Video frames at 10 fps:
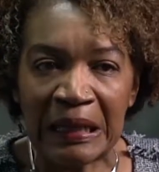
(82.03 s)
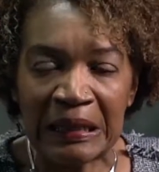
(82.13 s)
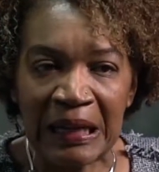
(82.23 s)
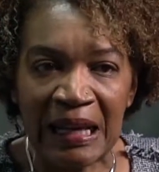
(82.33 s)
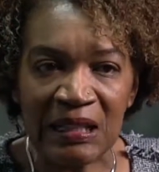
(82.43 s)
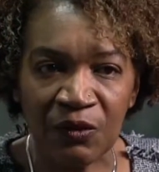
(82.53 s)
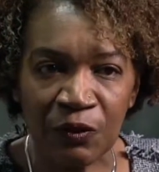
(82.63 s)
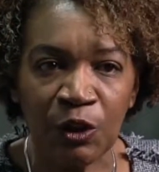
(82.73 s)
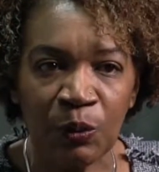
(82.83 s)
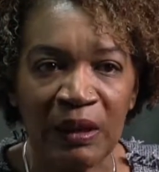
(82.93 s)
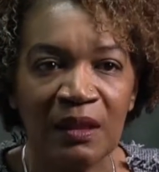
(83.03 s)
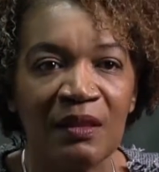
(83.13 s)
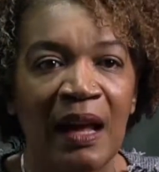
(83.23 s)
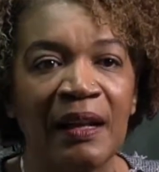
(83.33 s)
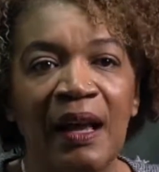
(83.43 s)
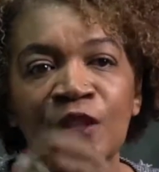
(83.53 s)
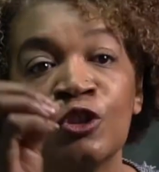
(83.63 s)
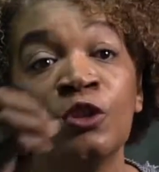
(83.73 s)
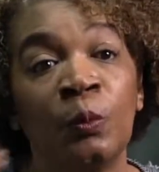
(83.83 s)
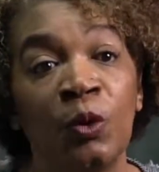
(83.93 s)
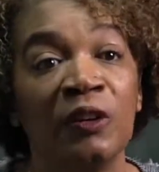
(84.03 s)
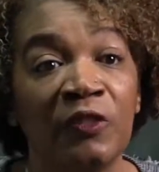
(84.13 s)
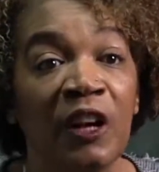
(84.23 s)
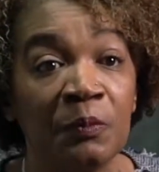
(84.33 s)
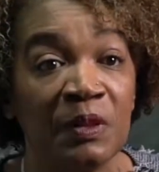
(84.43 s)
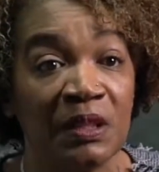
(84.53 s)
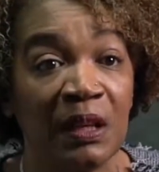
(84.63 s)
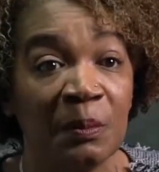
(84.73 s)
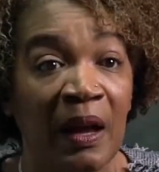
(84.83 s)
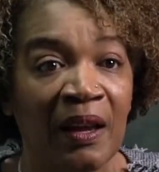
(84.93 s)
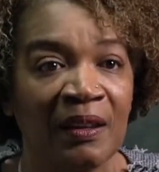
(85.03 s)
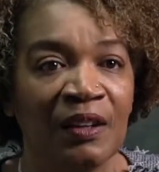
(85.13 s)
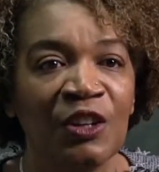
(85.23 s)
less fluid than a two point five percent bag.